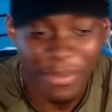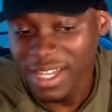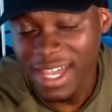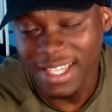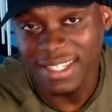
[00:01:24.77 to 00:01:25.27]
But
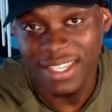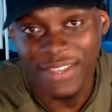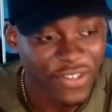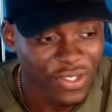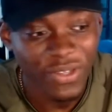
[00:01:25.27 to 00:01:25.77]
guys, if
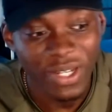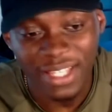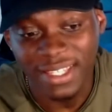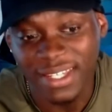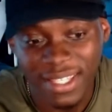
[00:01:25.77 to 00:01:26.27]
you do like
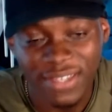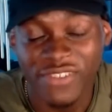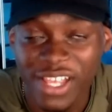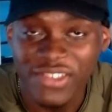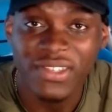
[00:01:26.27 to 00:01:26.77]
today's
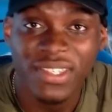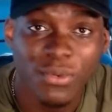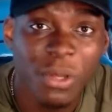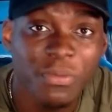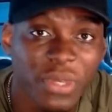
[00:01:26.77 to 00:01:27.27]
reaction to
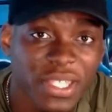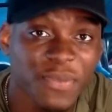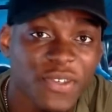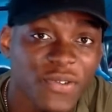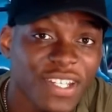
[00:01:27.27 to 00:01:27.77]
One Piece
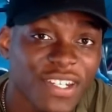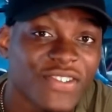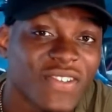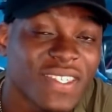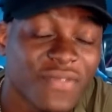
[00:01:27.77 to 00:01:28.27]
episode
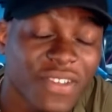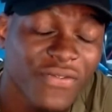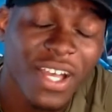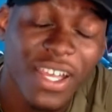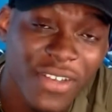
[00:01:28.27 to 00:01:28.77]

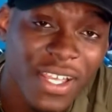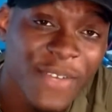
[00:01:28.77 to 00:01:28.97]
975,